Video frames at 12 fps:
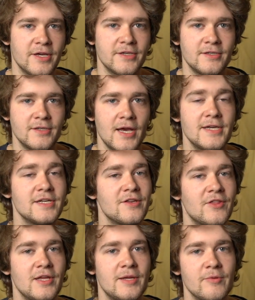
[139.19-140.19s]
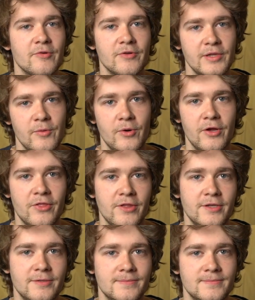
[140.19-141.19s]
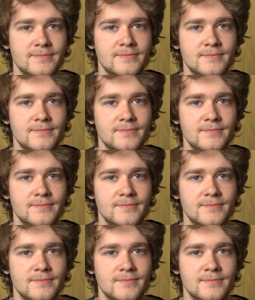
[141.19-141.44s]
but I didn't think you were really worth it.